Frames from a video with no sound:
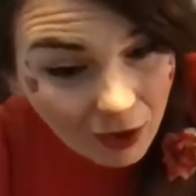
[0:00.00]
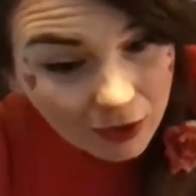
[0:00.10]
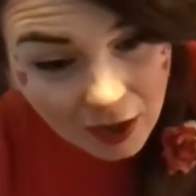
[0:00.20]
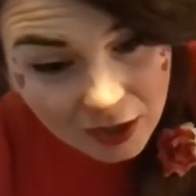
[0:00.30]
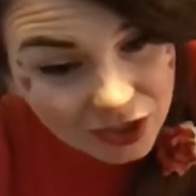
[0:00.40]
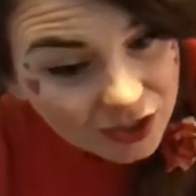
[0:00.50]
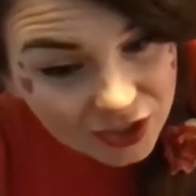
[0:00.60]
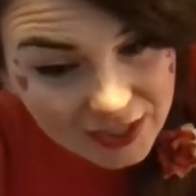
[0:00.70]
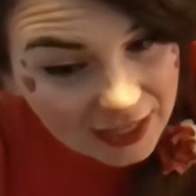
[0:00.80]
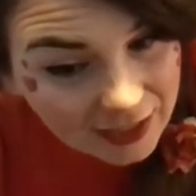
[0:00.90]
gosh, just
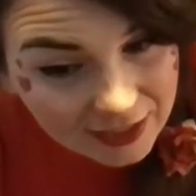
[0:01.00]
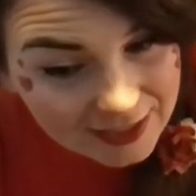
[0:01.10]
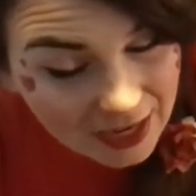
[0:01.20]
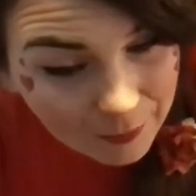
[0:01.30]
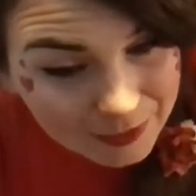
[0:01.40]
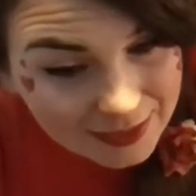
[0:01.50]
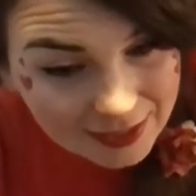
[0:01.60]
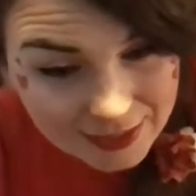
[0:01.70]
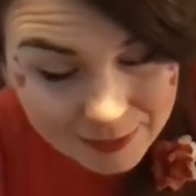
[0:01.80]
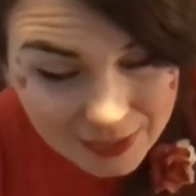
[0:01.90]
think this time of, this,
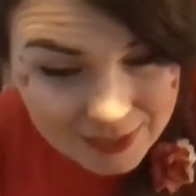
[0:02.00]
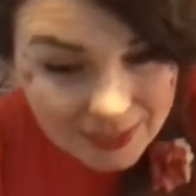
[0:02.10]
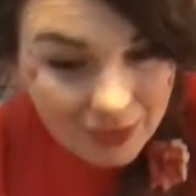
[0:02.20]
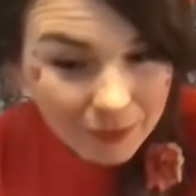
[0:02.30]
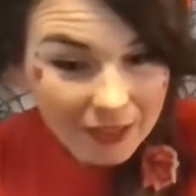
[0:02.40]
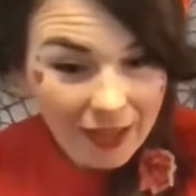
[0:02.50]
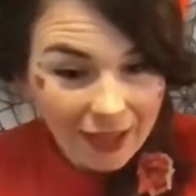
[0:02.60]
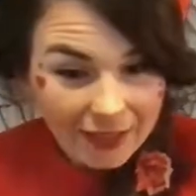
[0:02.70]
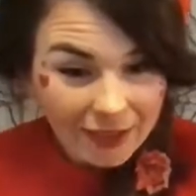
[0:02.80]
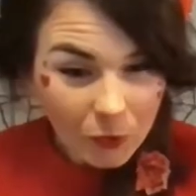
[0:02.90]
this time of day.
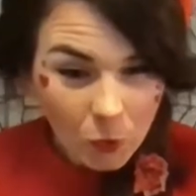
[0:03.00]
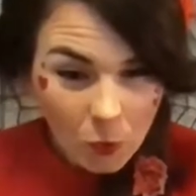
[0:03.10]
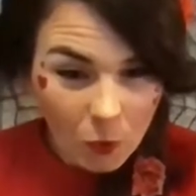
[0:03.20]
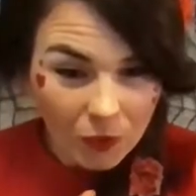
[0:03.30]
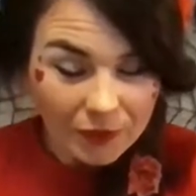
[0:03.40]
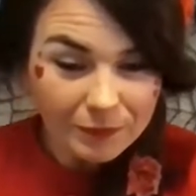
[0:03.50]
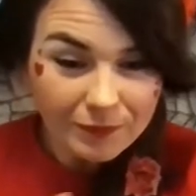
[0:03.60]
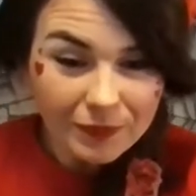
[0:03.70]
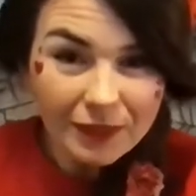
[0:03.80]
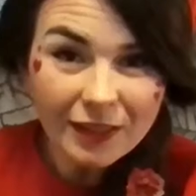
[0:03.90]
Oh, they're
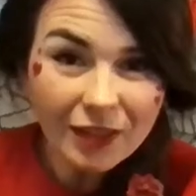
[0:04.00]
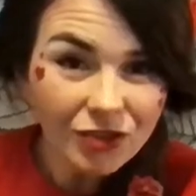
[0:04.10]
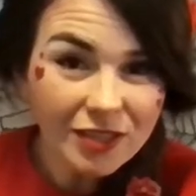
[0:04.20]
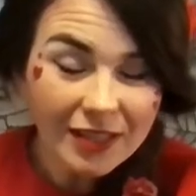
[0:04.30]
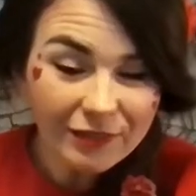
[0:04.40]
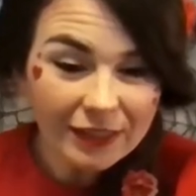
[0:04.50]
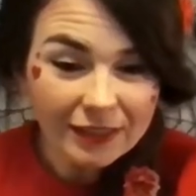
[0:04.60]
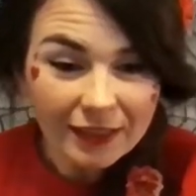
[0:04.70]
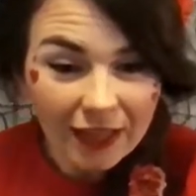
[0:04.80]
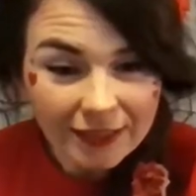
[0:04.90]
you could just have a little lie
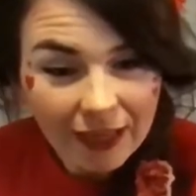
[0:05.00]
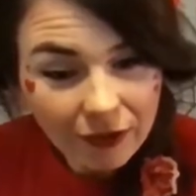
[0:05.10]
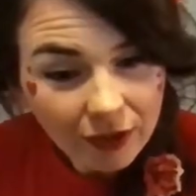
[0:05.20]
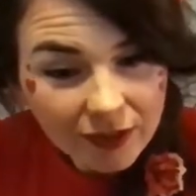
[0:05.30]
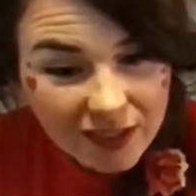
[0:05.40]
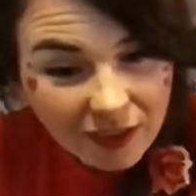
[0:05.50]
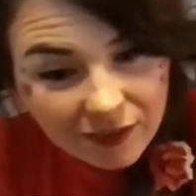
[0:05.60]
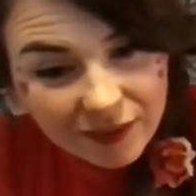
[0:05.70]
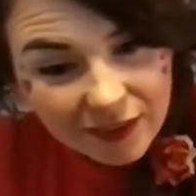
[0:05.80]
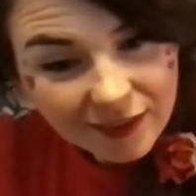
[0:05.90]
down on the sofa,
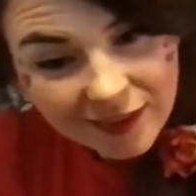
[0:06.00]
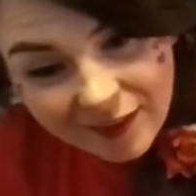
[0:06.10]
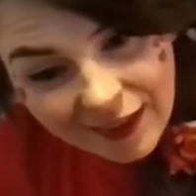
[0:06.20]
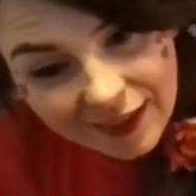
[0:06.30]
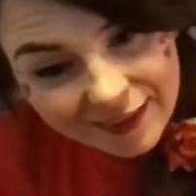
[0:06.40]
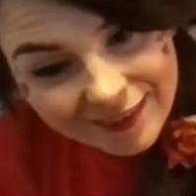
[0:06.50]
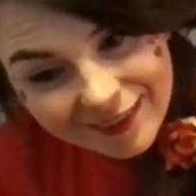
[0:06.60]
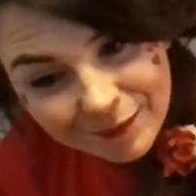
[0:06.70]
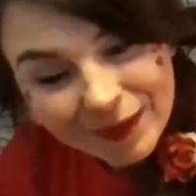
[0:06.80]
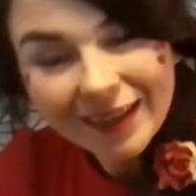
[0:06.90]
couldn't you? Eh? Be
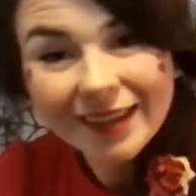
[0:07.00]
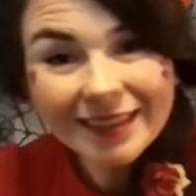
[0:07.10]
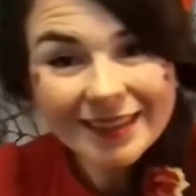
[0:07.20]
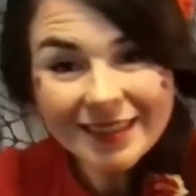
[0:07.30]
nice.